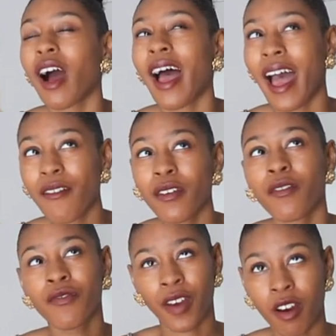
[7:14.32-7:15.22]
I
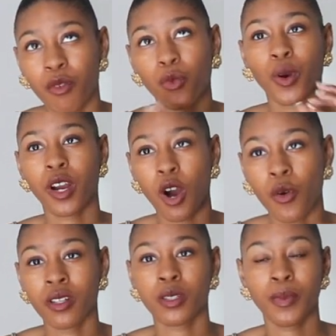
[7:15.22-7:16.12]
haven't found Rick
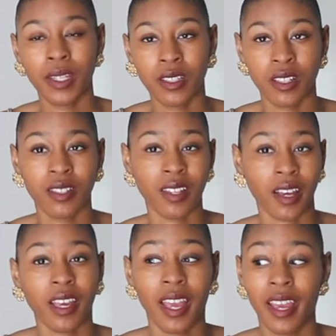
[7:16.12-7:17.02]
Owens pieces
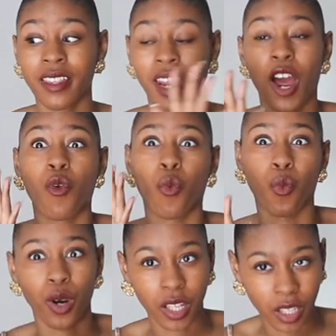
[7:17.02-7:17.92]
secondhand that I
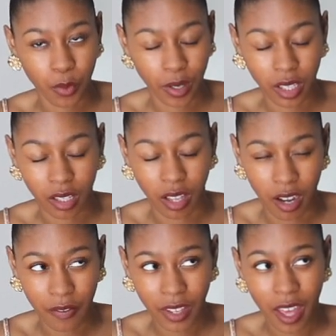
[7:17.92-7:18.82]
really, really
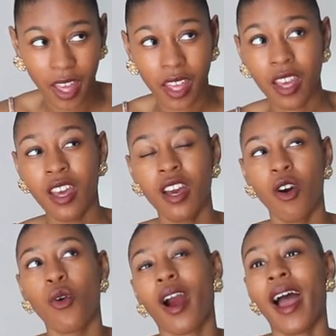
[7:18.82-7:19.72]
love yet,
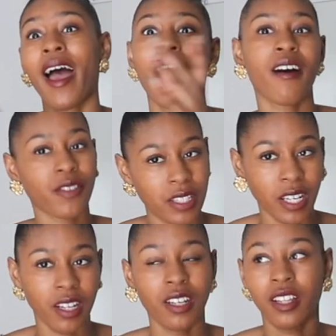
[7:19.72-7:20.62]
or I have
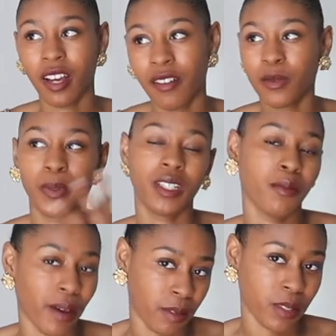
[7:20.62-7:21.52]
seen and loved but
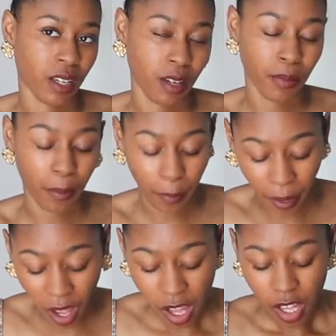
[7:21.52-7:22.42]
didn't buy them secondhand, blah,
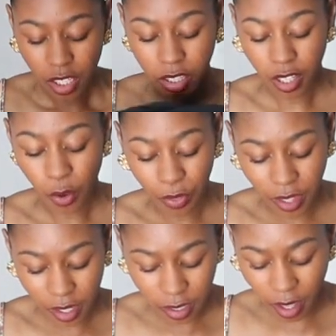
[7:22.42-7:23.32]
blah, blah. So
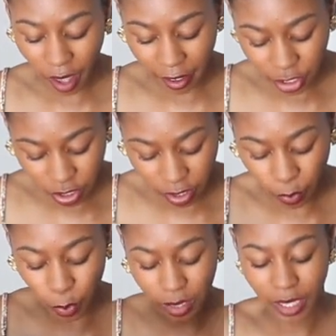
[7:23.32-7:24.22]
this actually
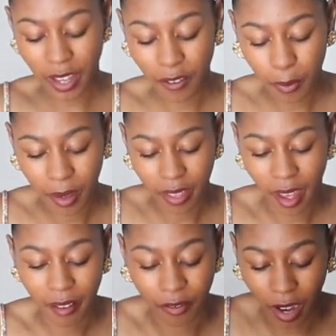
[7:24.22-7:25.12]
was giving me
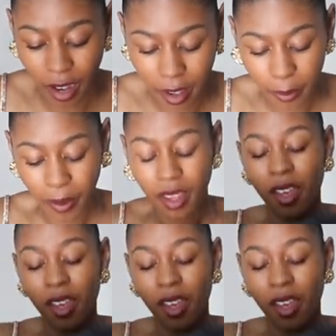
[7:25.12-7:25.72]
that vibe,